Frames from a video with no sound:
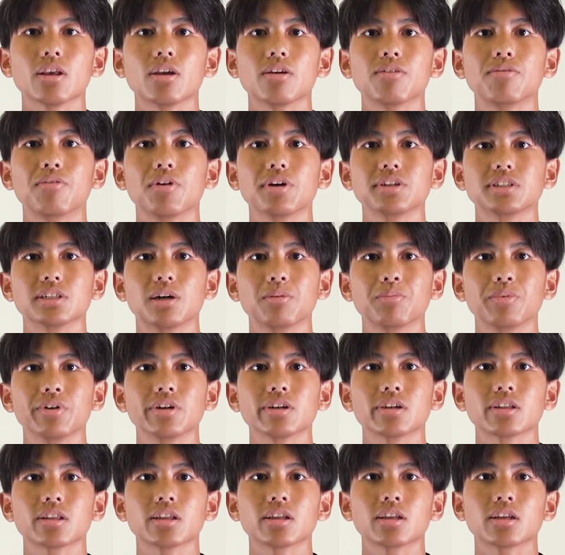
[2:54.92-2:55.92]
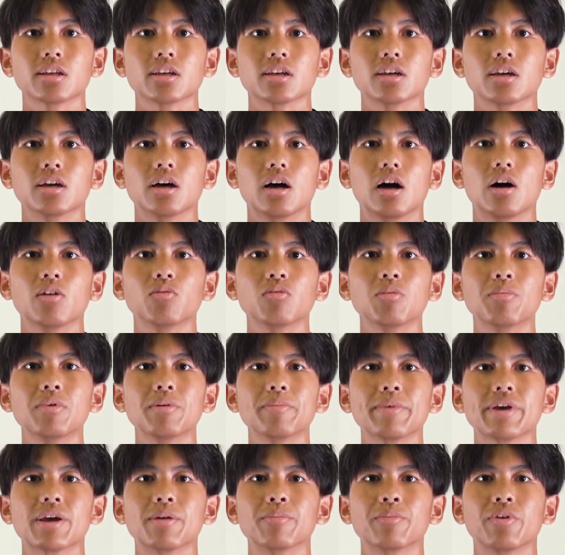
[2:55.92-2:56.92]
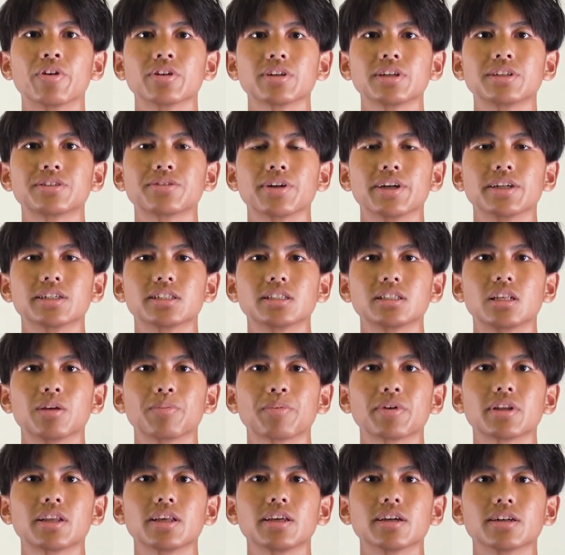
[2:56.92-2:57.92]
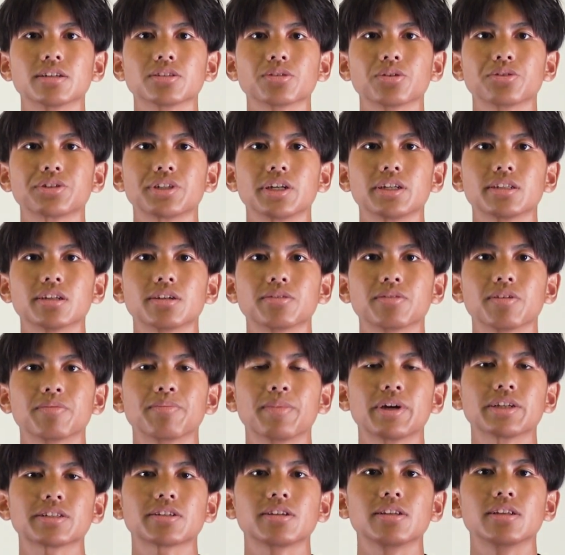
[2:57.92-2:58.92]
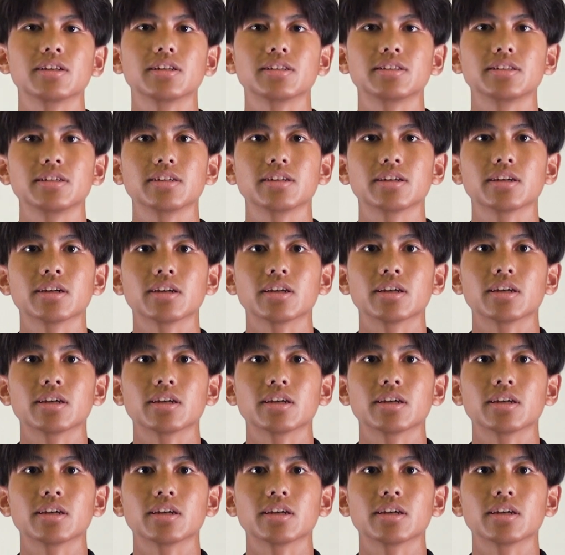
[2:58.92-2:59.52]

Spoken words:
For example, a woman may embody traits typically associated with masculinity,